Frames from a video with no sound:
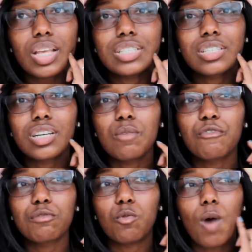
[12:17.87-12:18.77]
It's gonna
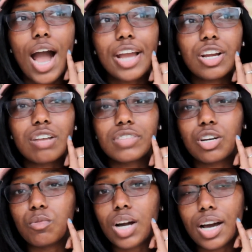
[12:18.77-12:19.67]
come from the wire if they
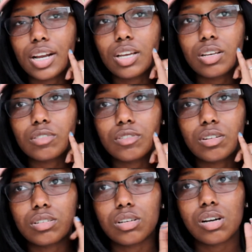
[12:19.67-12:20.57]
don't cut it
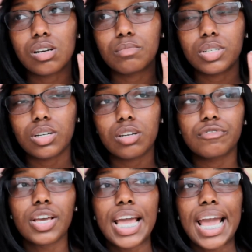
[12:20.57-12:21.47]
enough.
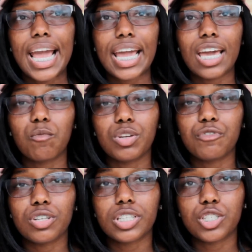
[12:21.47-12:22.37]
And when
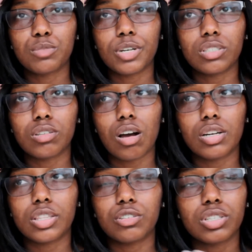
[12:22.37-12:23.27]
you first get your braces
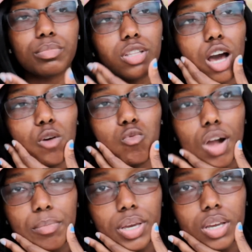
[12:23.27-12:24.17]
on, there's gonna be a lot of
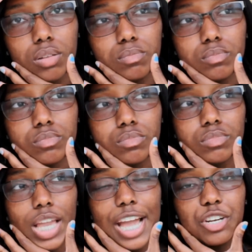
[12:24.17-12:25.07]
rubbing,
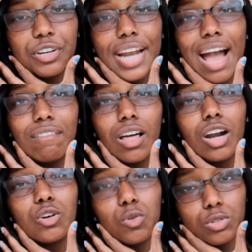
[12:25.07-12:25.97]
and you're gonna have a
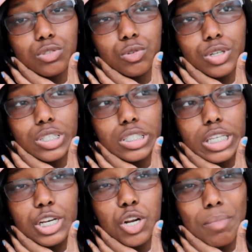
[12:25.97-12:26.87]
lot of cold
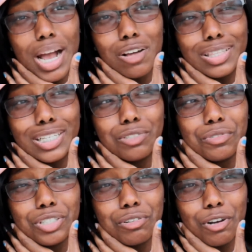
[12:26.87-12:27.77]
sores in your mouth, and it's
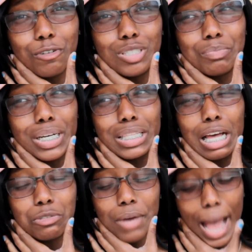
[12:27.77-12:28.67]
really gross, but
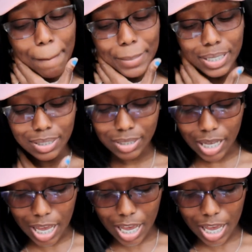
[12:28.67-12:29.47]
that's what happens.